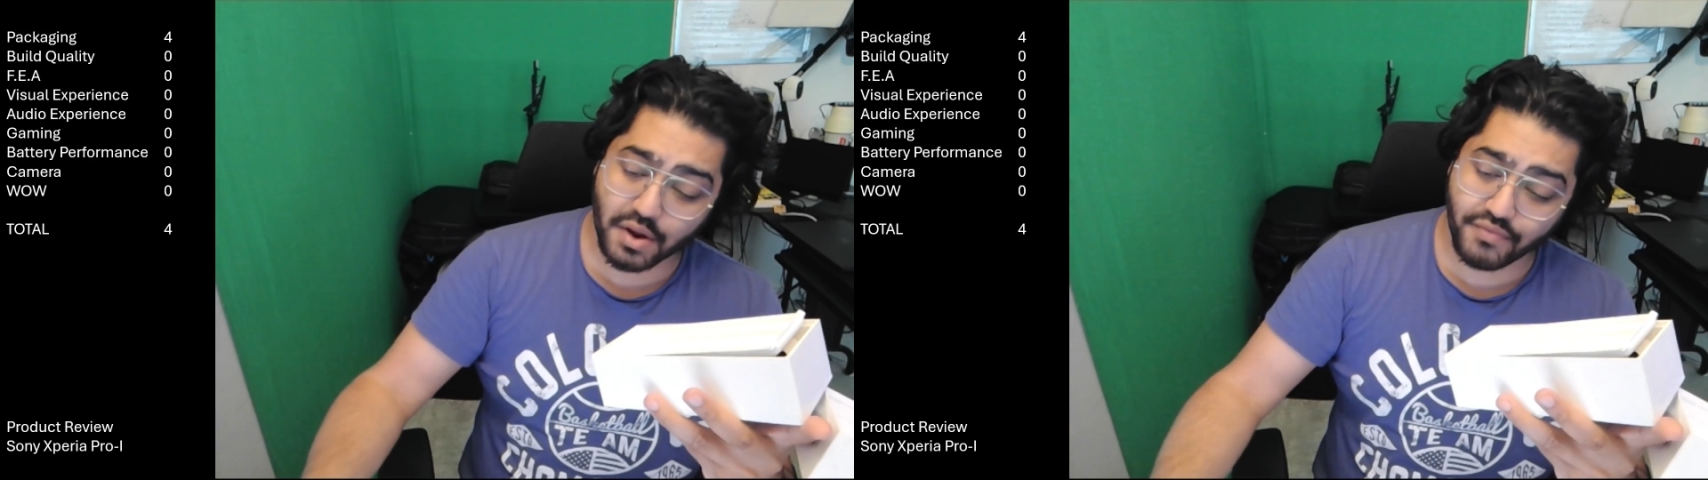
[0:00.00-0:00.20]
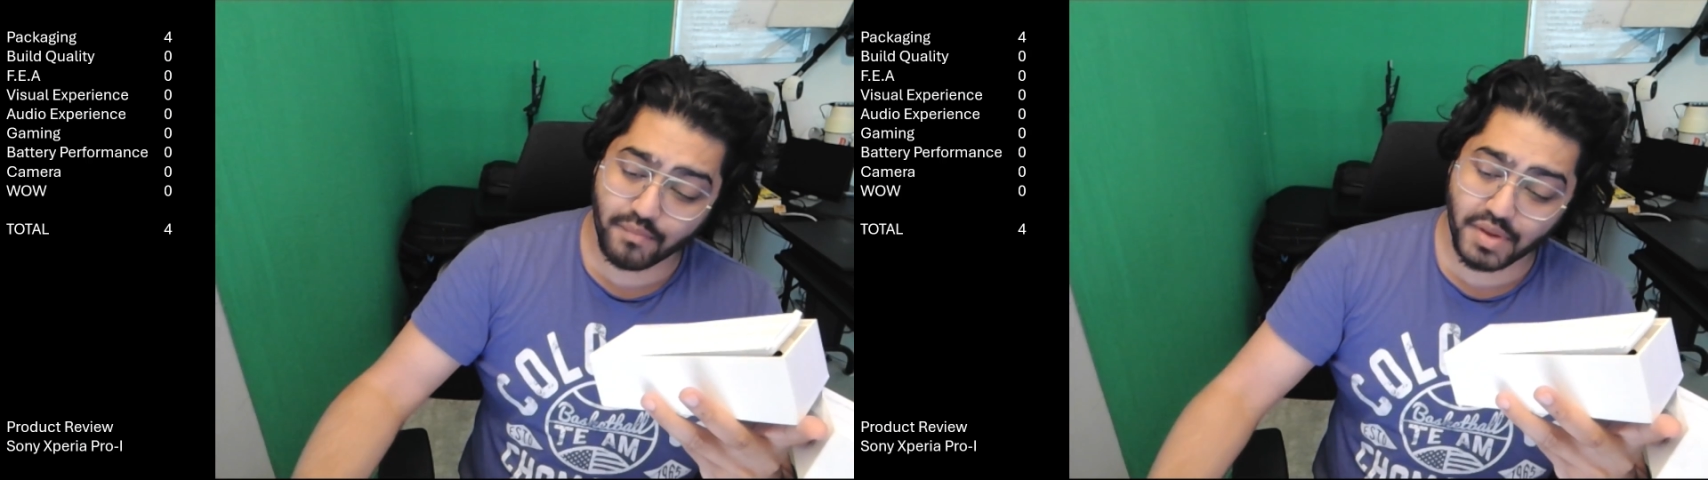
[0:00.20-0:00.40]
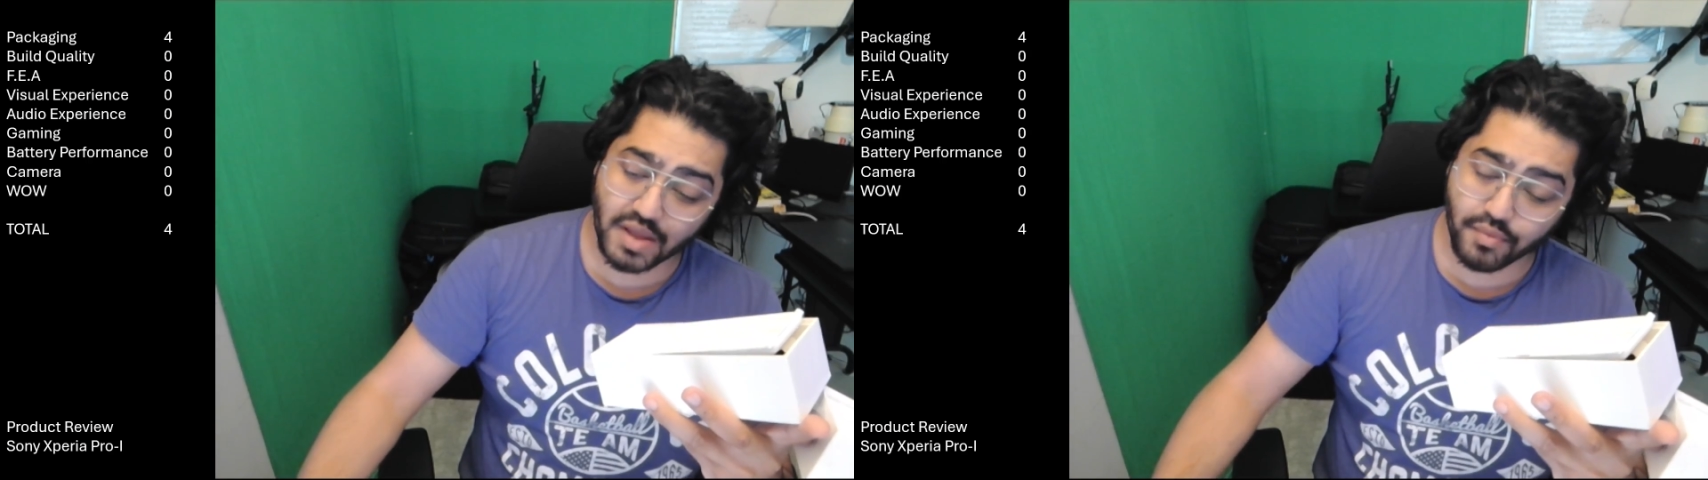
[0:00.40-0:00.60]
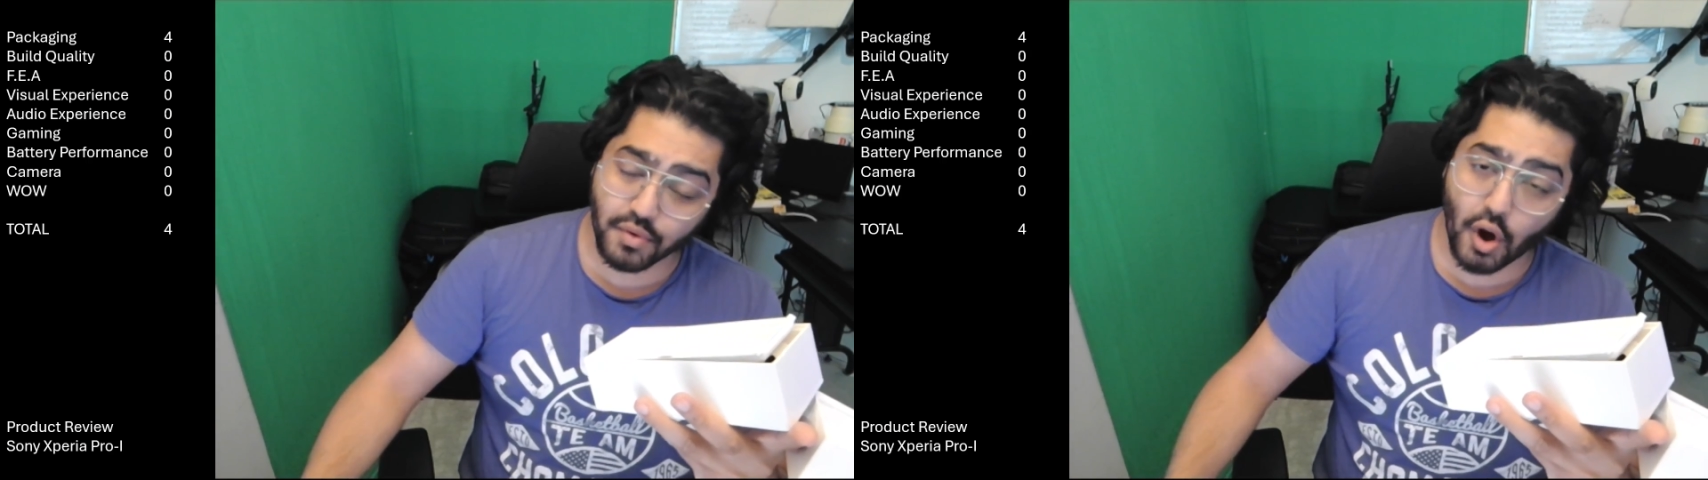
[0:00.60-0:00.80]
of the people